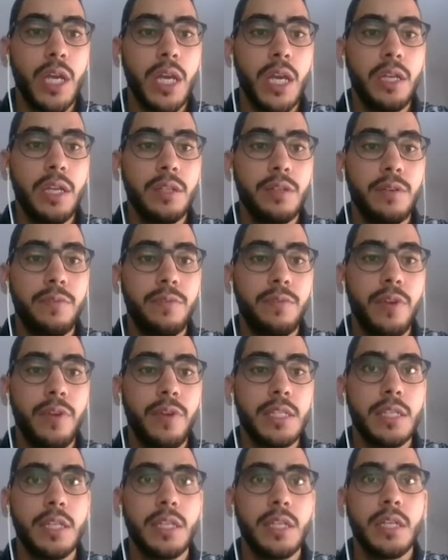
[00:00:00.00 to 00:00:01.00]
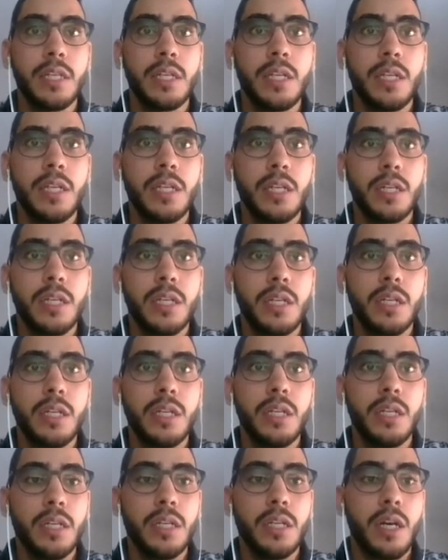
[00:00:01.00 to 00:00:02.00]
inner face,
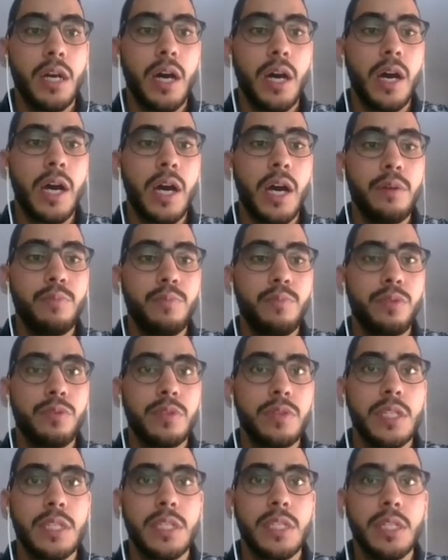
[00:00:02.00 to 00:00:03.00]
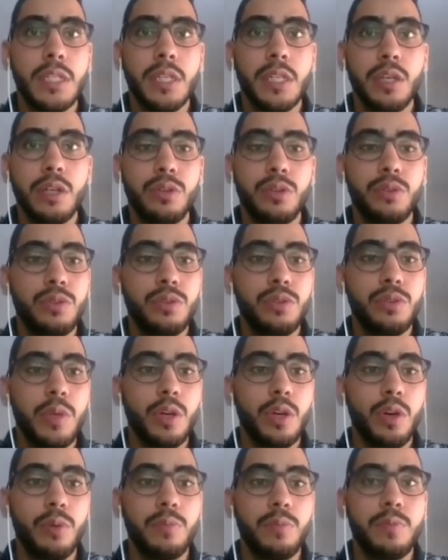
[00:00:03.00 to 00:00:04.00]
a high porosity could be
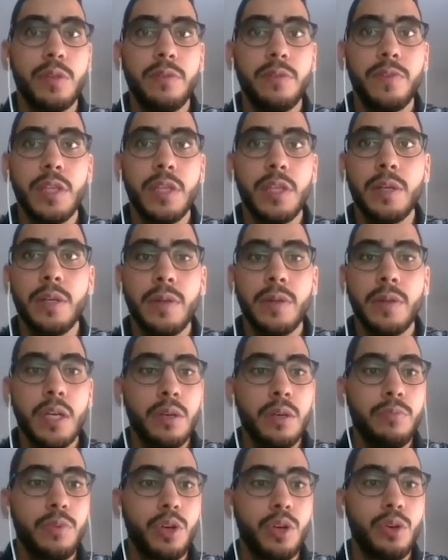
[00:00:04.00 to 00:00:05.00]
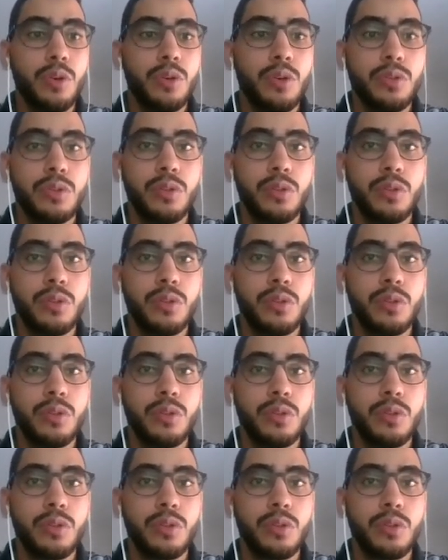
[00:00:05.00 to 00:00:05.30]
observed because